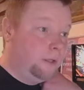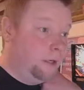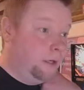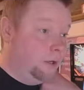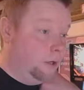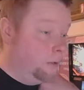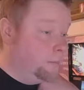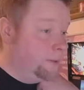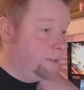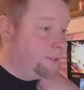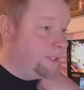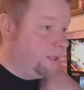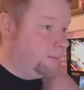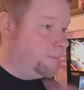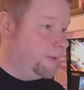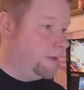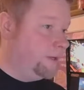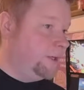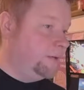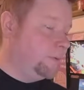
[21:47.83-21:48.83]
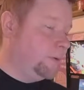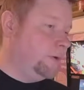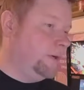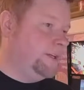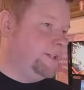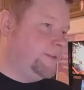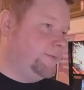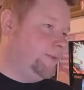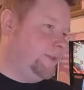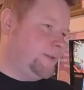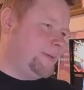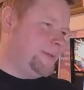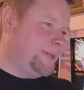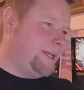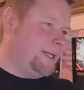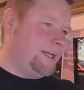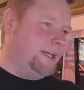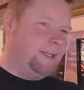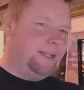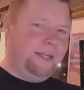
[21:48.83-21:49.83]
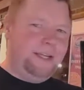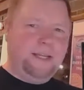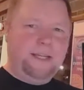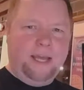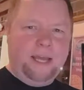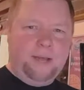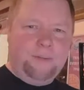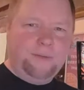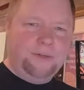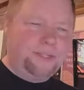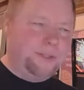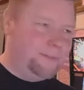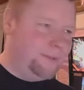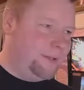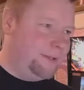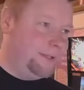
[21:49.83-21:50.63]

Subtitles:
Almost at 1 billion points. If this was like a league game or something like